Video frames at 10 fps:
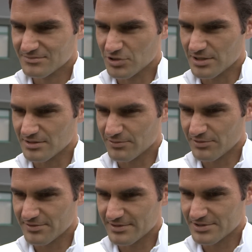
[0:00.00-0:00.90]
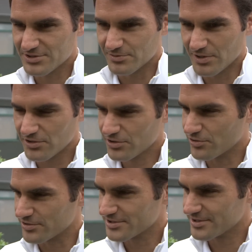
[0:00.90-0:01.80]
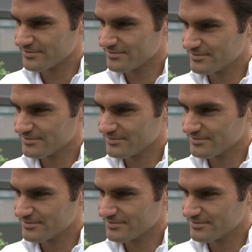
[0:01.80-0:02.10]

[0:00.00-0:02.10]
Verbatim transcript: Well, I would assume hard courts, no?